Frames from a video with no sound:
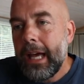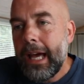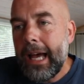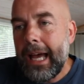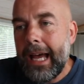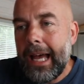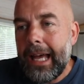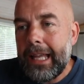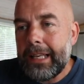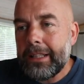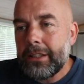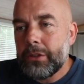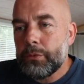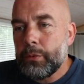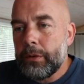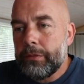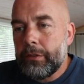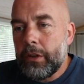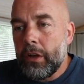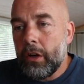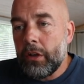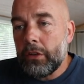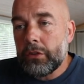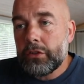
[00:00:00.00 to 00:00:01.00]
And
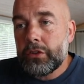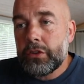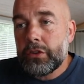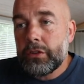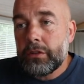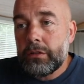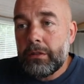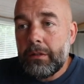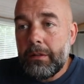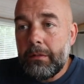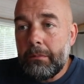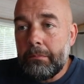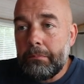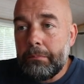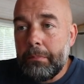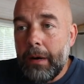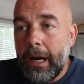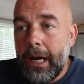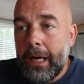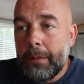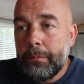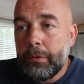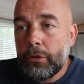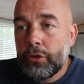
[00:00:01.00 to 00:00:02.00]
we've got
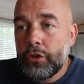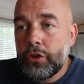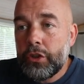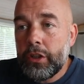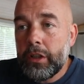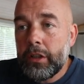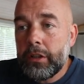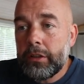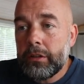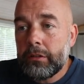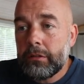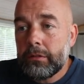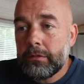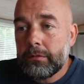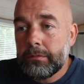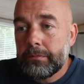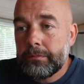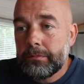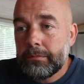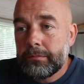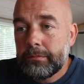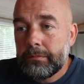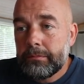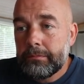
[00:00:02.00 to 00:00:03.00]
Bible journal,
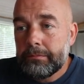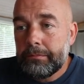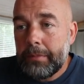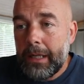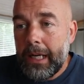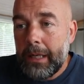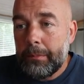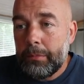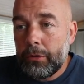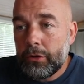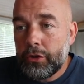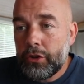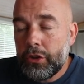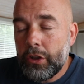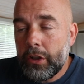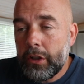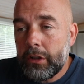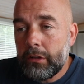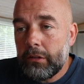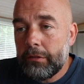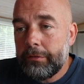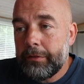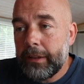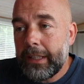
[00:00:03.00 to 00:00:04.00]
Bible
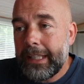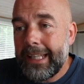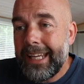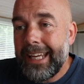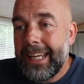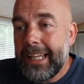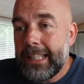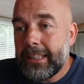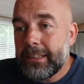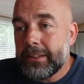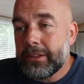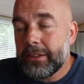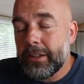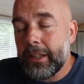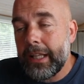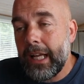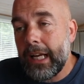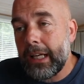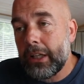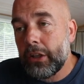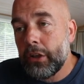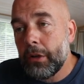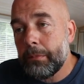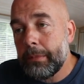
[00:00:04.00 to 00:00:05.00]
journal for kids. So
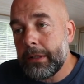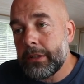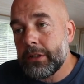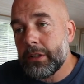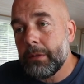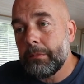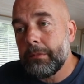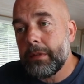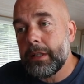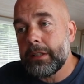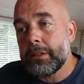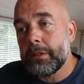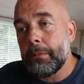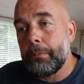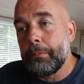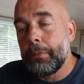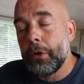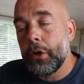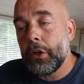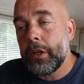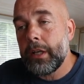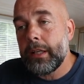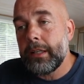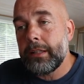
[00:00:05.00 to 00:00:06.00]
that could be something to
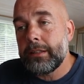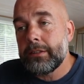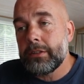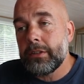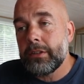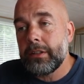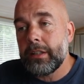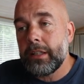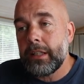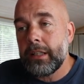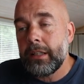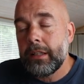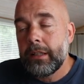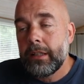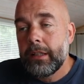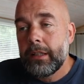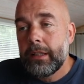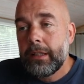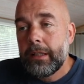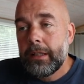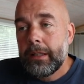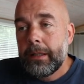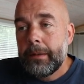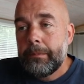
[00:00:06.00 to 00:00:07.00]
put into the
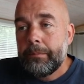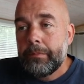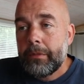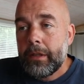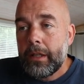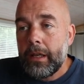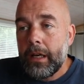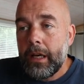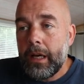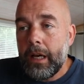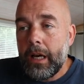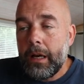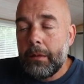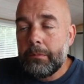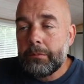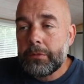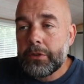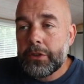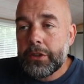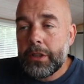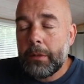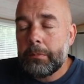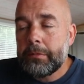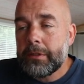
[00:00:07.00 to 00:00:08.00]
um,
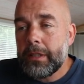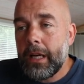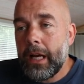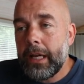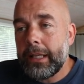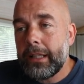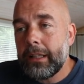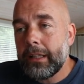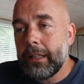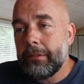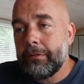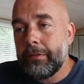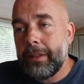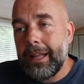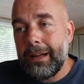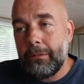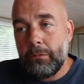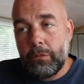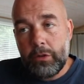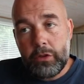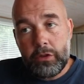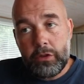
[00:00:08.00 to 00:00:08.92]
subtitle if that